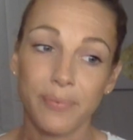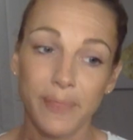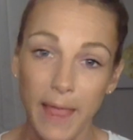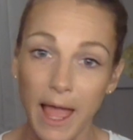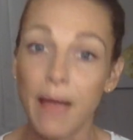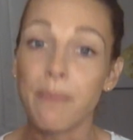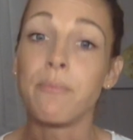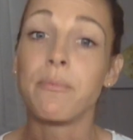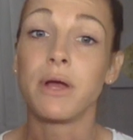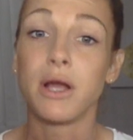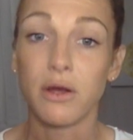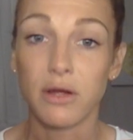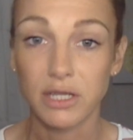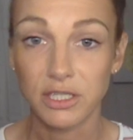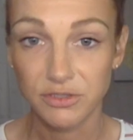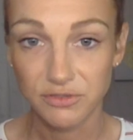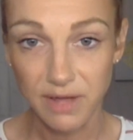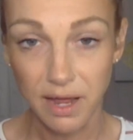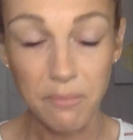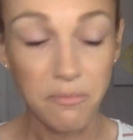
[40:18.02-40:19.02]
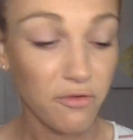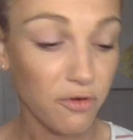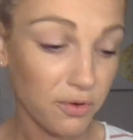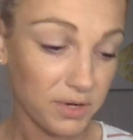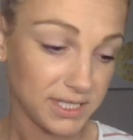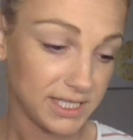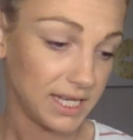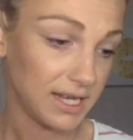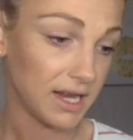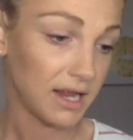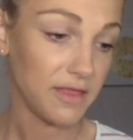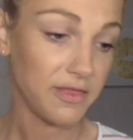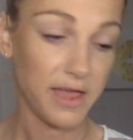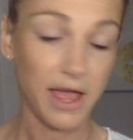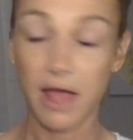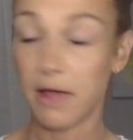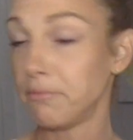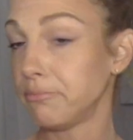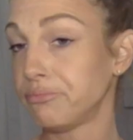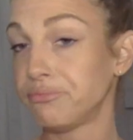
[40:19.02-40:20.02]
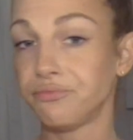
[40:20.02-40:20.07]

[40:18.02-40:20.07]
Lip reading: I'm focusing on that.